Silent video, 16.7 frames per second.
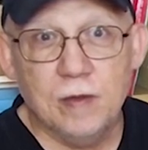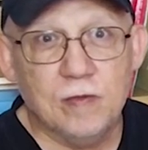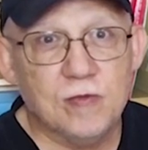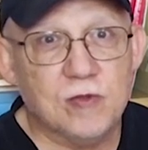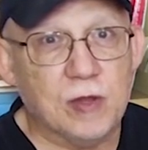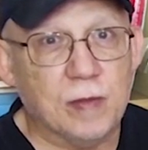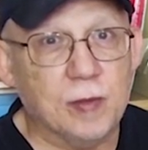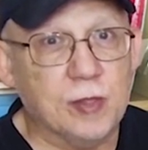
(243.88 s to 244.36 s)

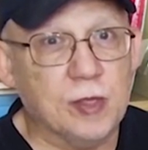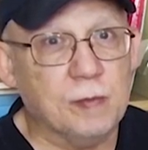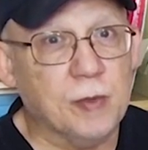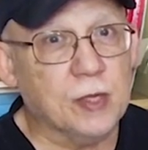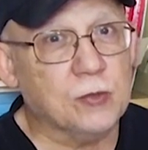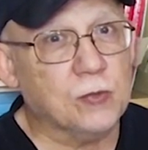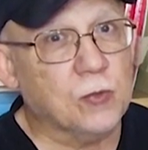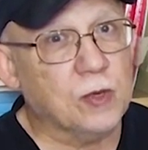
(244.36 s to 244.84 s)
seventeen
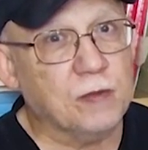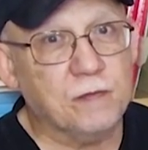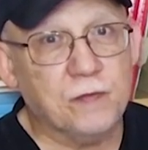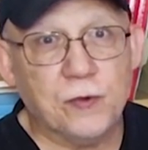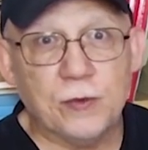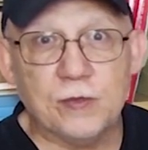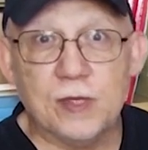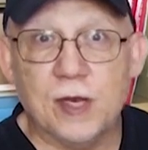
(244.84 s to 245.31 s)
by
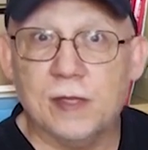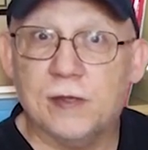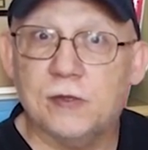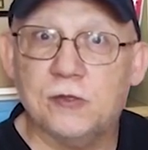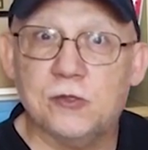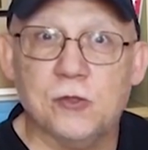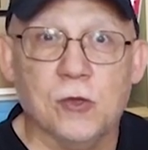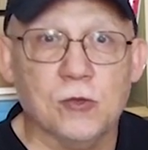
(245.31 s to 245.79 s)
twenty-fours like
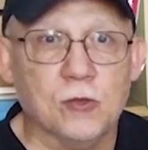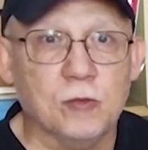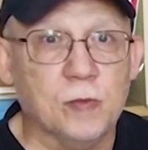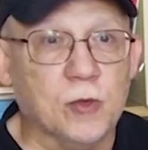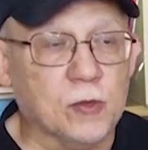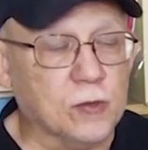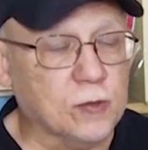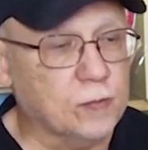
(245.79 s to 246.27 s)
there's no
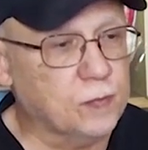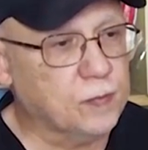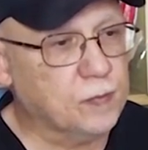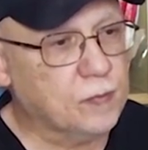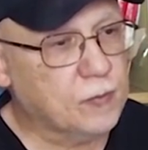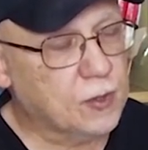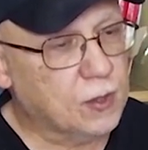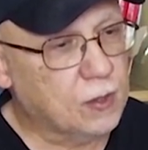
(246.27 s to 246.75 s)
tomorrow.
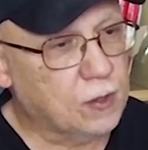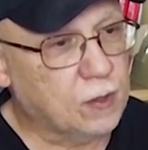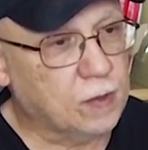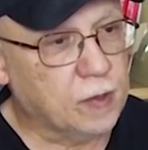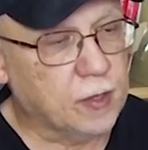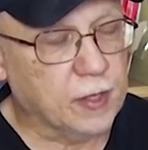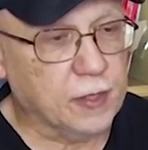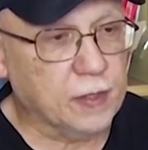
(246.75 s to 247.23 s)
All
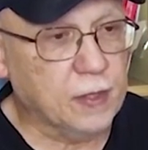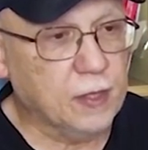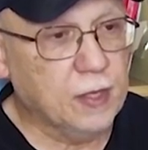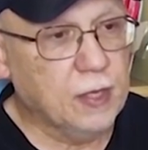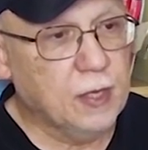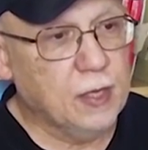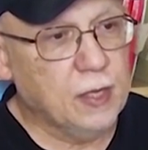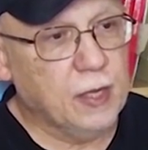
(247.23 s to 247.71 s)
right,
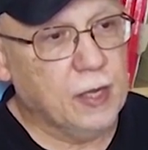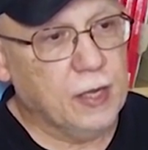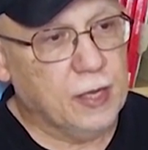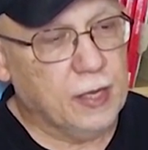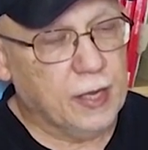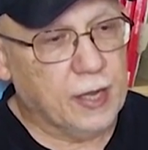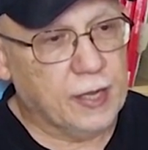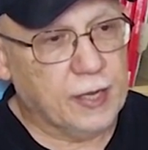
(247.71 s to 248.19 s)

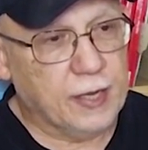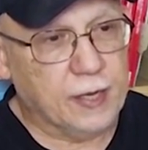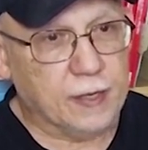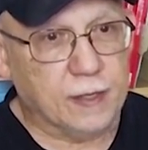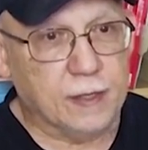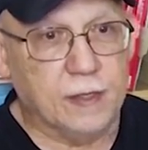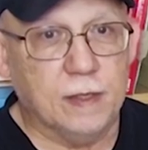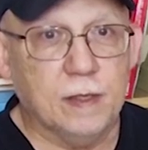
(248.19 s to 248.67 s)

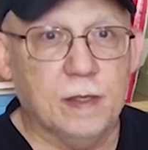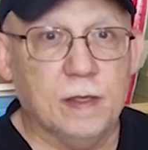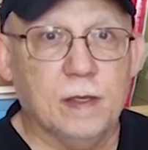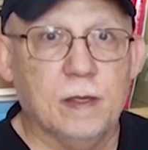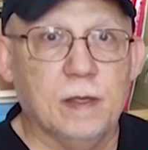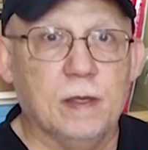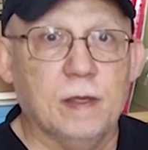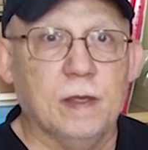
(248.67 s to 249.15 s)
again,
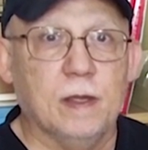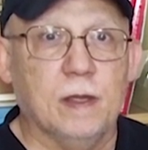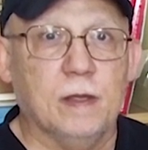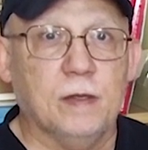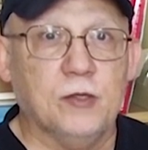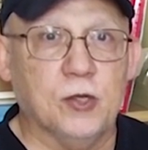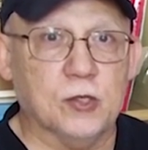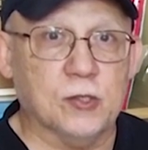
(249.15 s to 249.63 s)

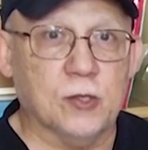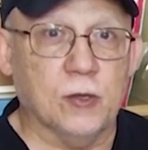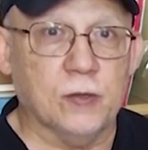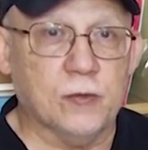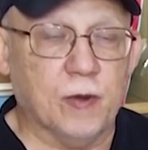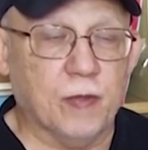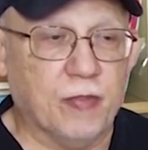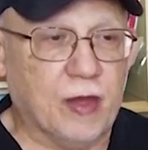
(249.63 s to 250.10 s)
just
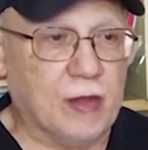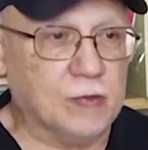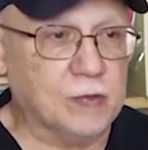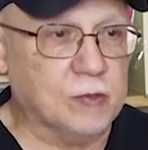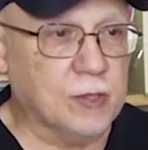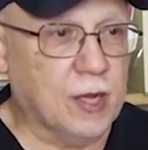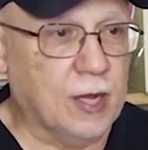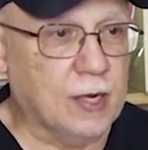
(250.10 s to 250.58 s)
under a
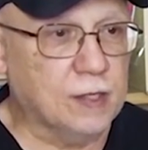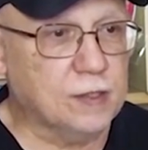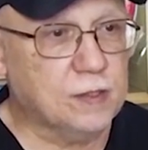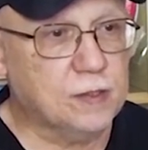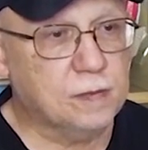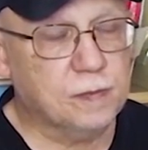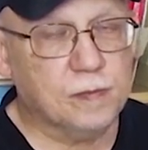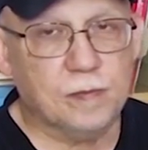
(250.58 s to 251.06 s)
thousand
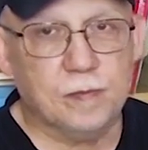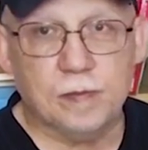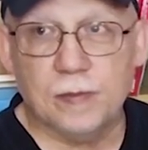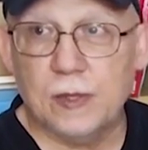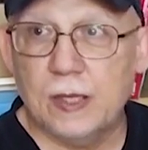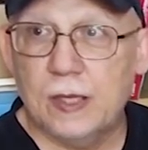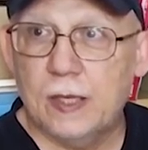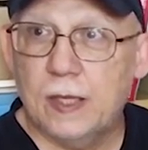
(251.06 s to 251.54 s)
dollars.
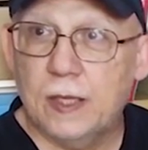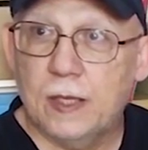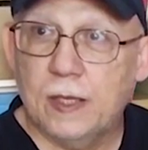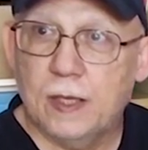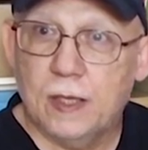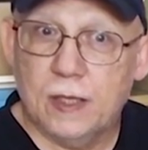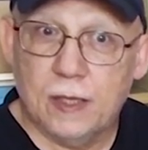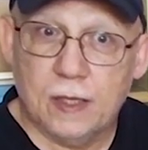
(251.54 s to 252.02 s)

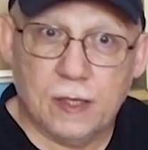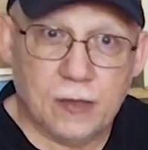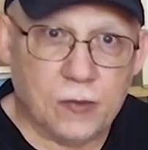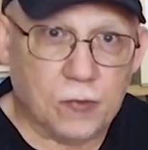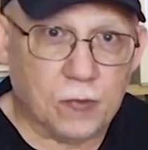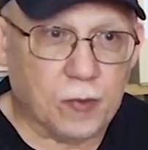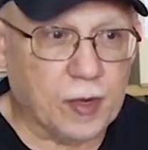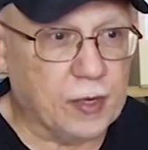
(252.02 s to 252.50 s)

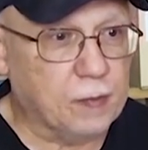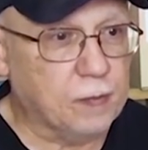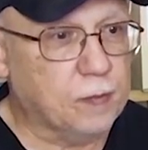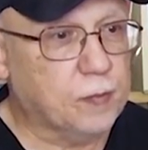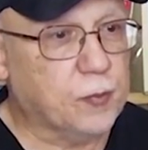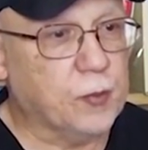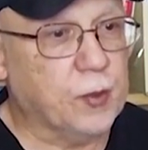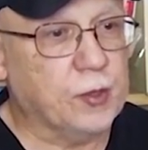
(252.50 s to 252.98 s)

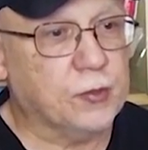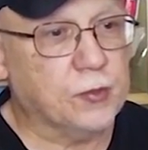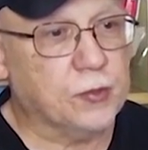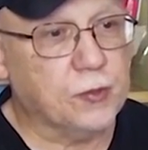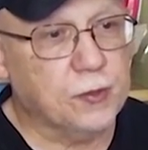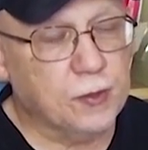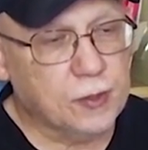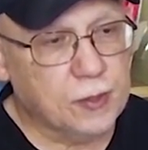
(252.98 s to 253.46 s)
Great
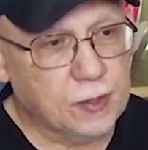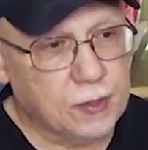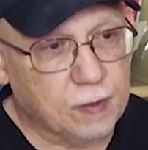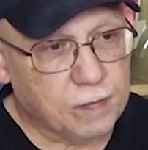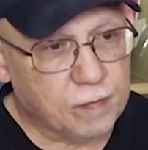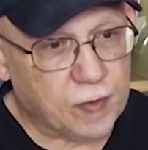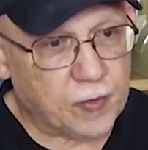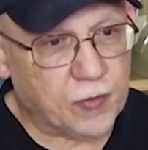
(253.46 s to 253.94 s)
printer,
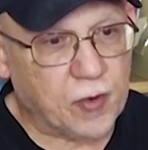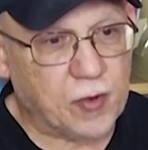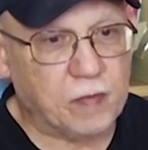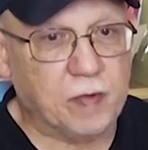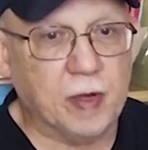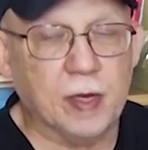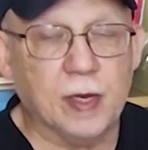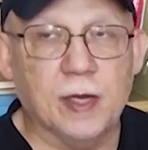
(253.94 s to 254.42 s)
very
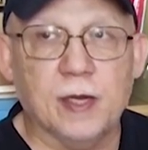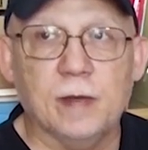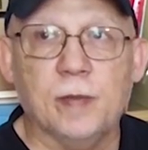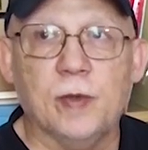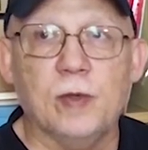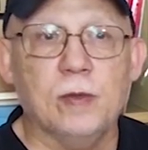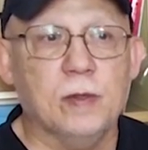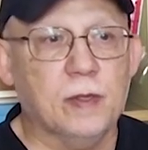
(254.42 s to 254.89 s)

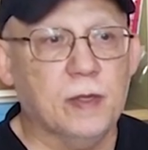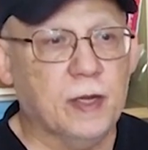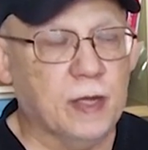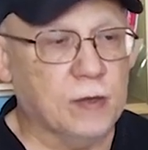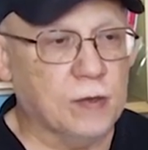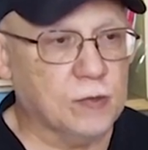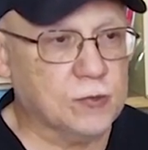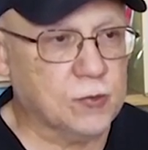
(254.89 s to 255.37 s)
reliable,
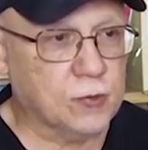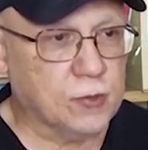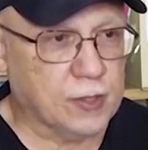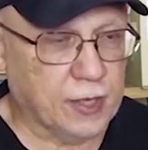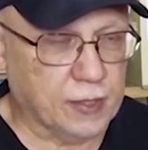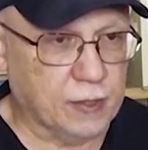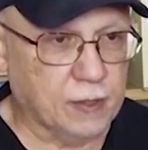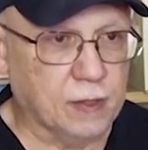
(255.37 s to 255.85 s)
and also
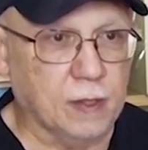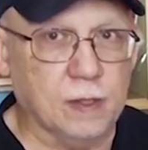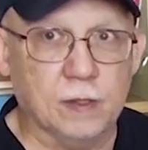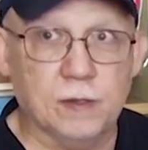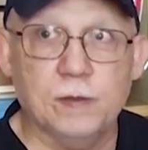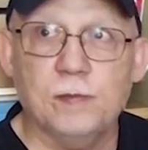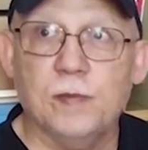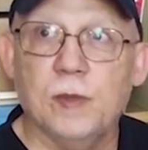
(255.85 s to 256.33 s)
nine
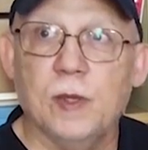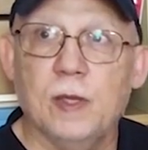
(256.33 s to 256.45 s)
color.